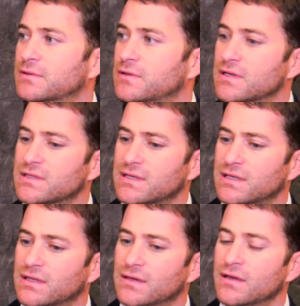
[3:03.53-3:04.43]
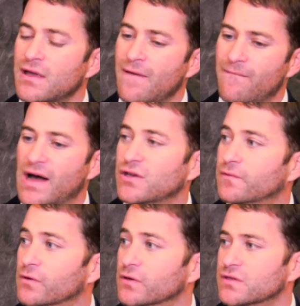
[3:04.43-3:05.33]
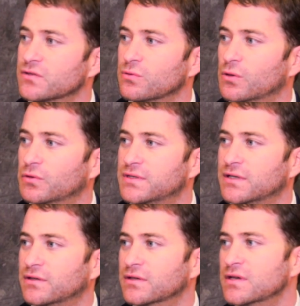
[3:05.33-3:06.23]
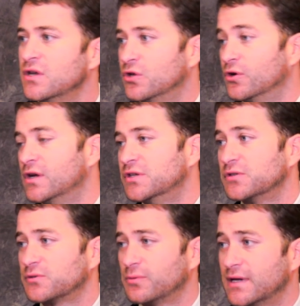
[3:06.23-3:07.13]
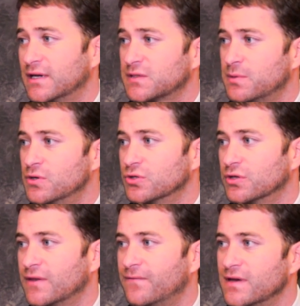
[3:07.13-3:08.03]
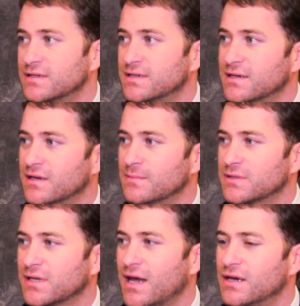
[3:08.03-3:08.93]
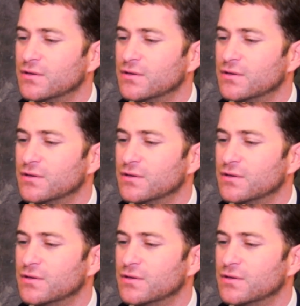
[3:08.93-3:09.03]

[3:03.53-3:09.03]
So you can see the value versus growth tilt, your interest rate exposure on the fixed income side.